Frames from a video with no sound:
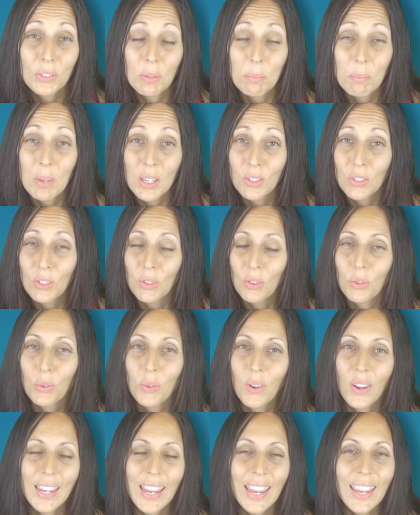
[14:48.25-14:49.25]
to mention,
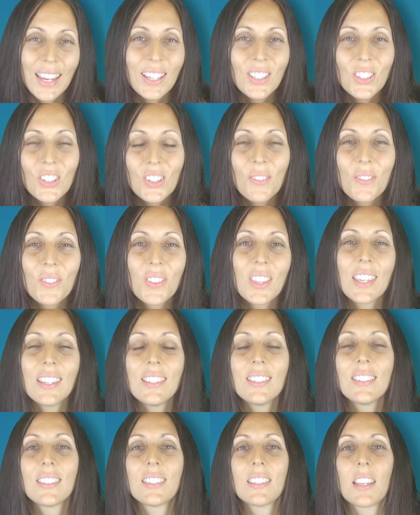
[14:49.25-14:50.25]
throughout each of
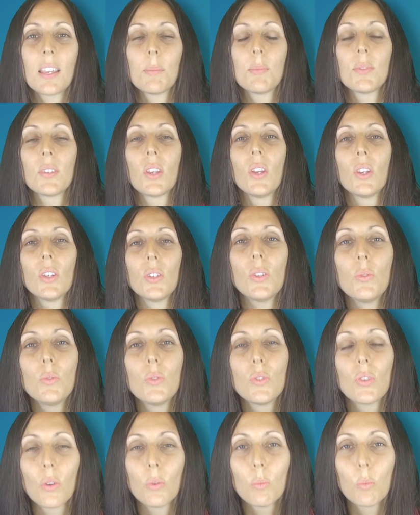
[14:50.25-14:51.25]
these steps, you
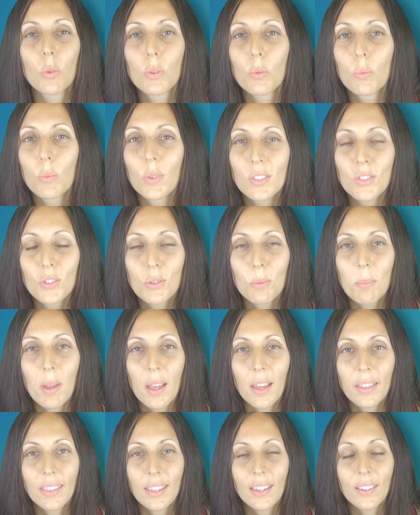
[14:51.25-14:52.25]
don't want to rinse your
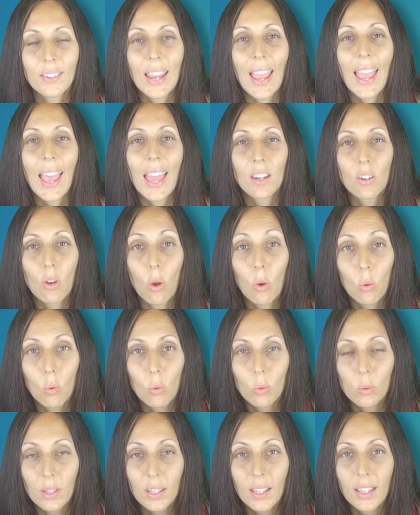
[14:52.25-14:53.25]
mouth out at
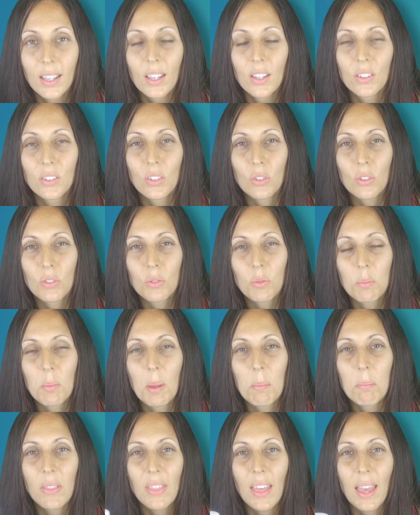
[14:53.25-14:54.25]
all. So just
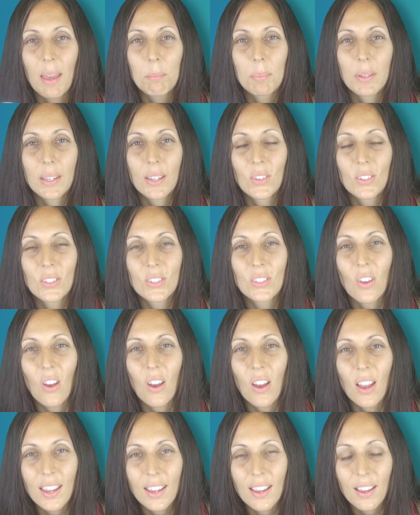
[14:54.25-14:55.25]
remember that, because
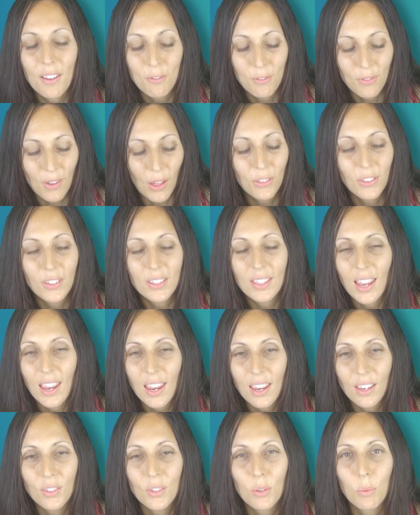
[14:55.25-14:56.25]
I felt the
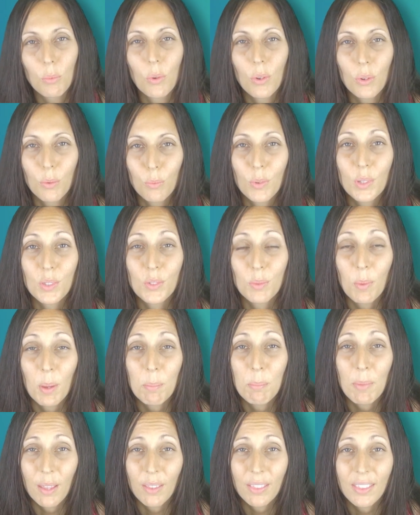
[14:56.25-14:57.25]
need to want to rinse my
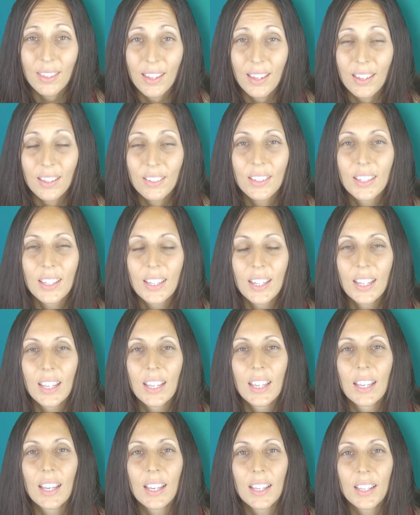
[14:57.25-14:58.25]
mouth out,
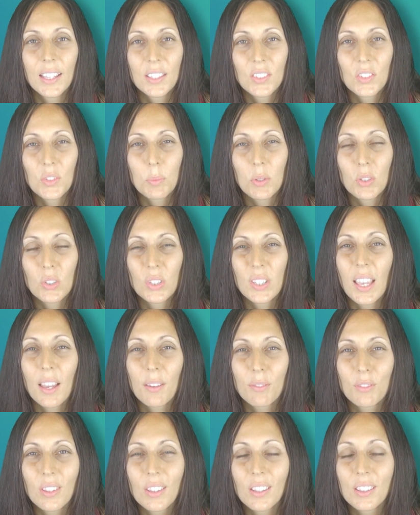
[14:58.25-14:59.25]
especially
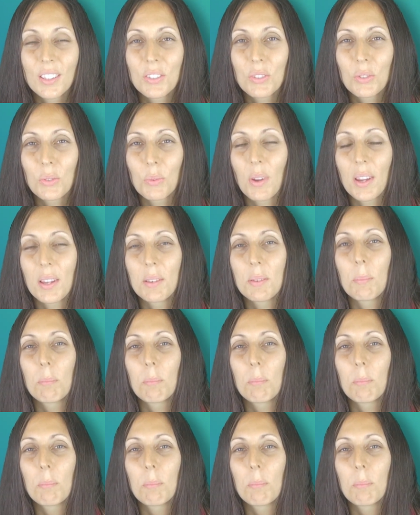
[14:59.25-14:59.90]
after the Listerine,